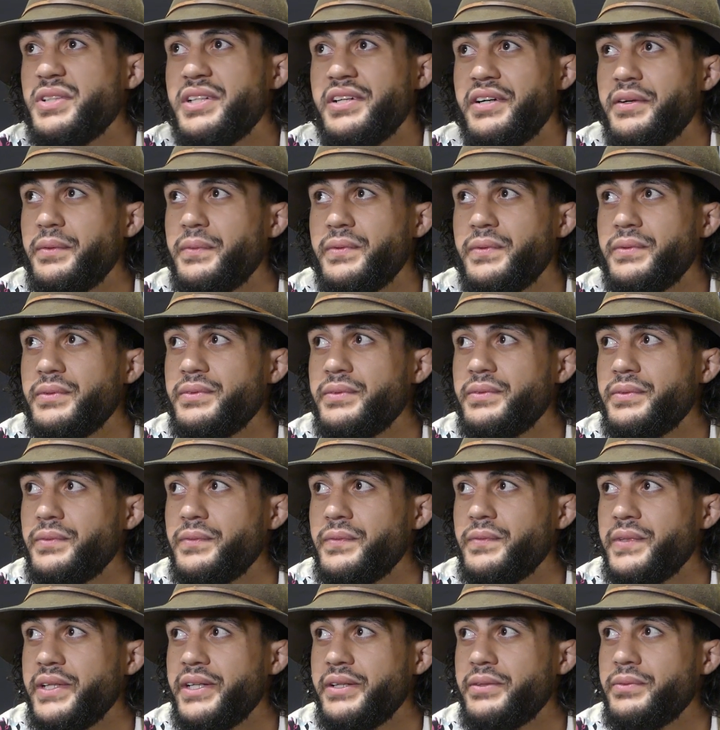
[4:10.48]
We're
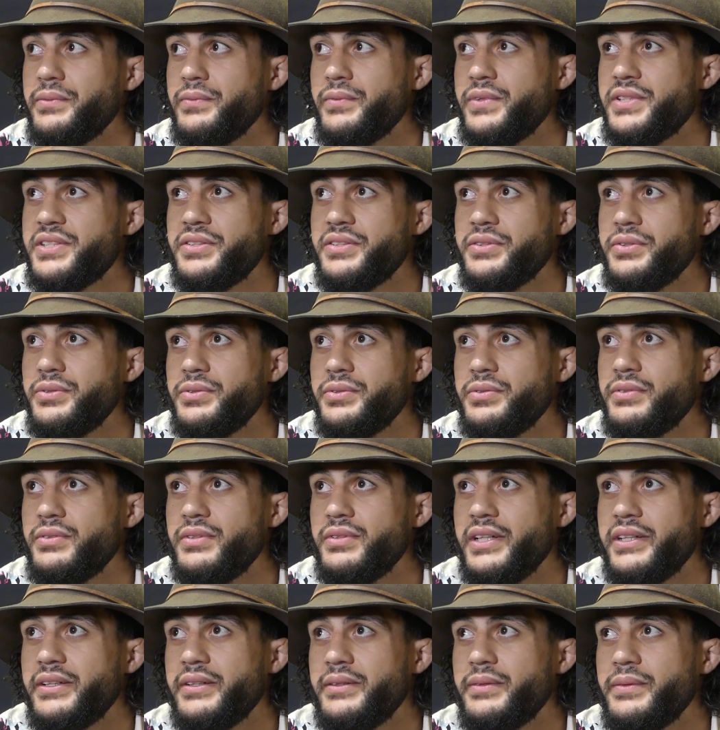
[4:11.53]
still,
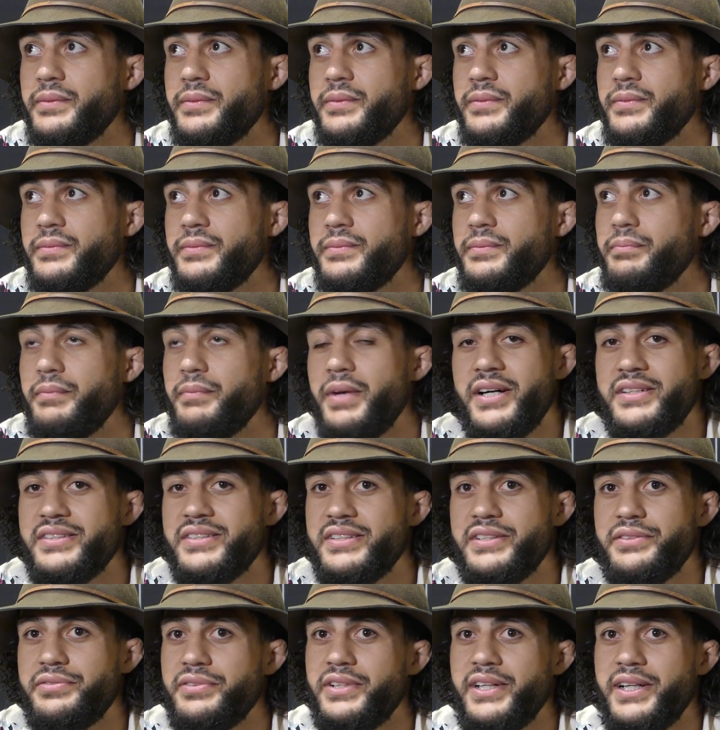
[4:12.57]
like, Mark's a
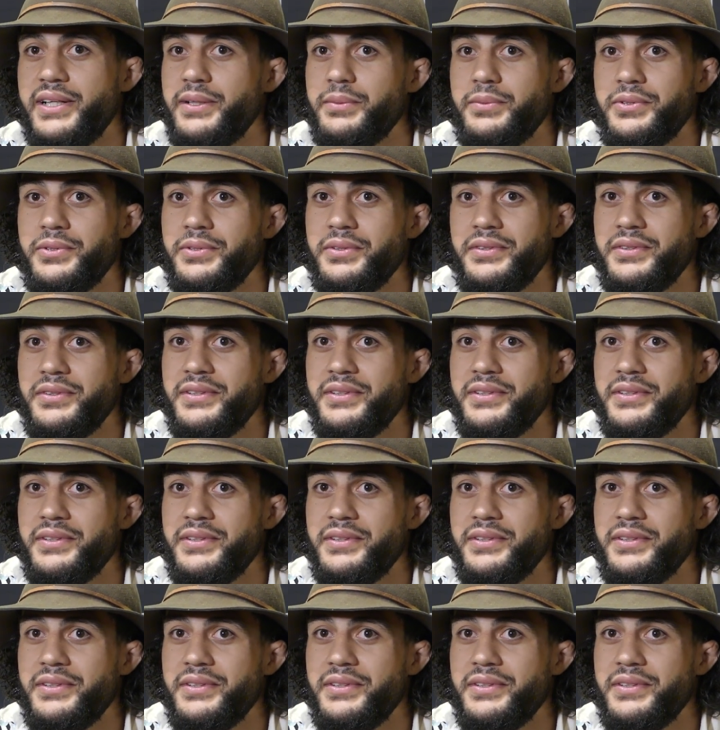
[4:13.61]
different animal.